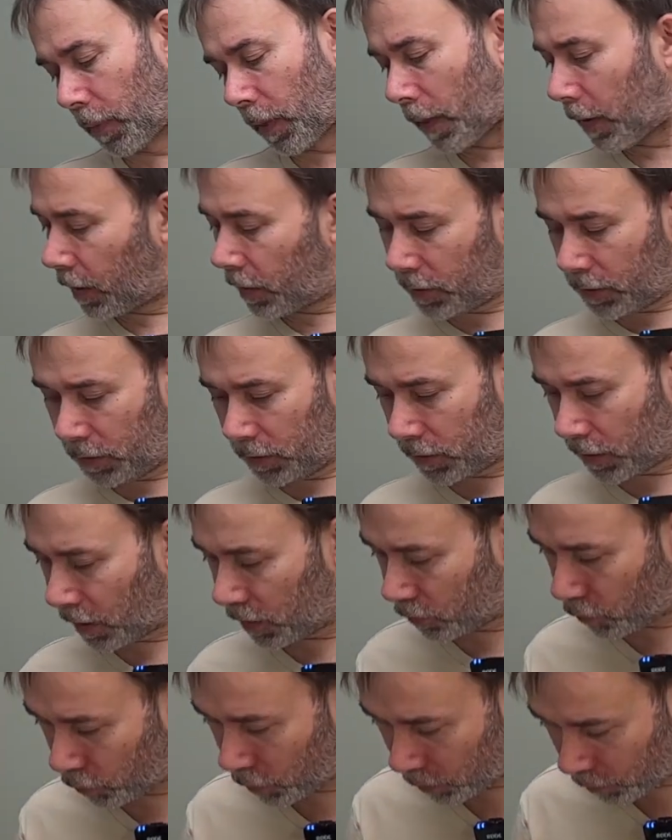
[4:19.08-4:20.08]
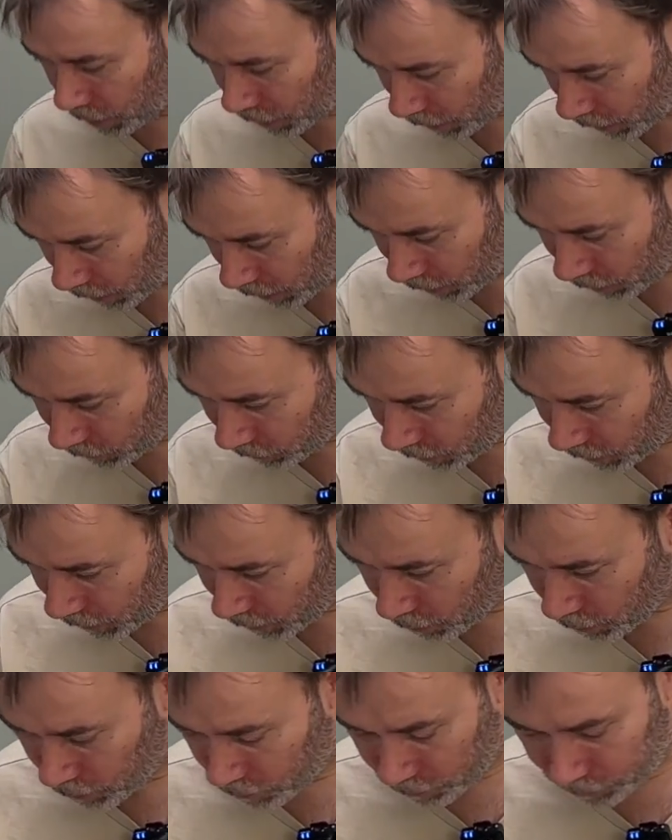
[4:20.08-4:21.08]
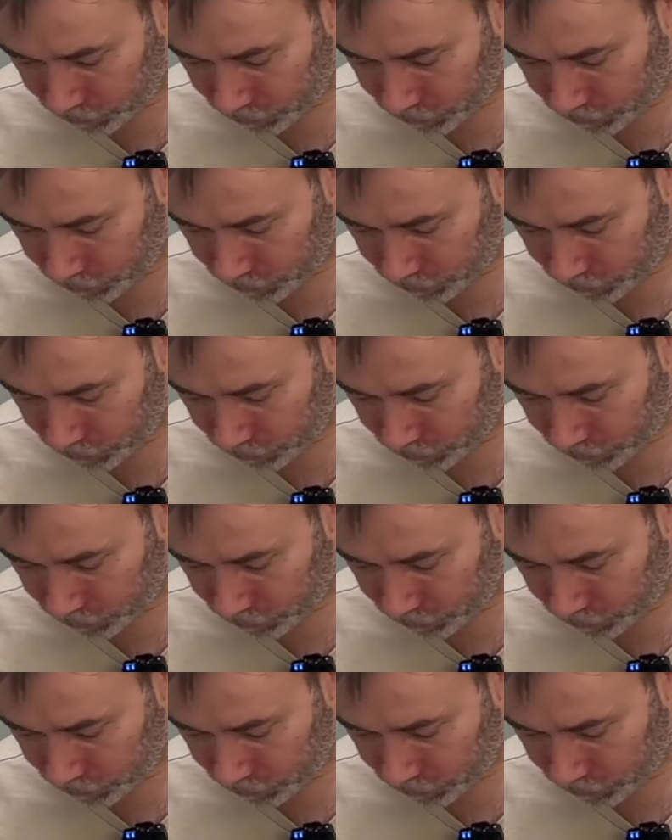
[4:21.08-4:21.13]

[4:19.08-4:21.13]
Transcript: In this case will be Jerez vinegar.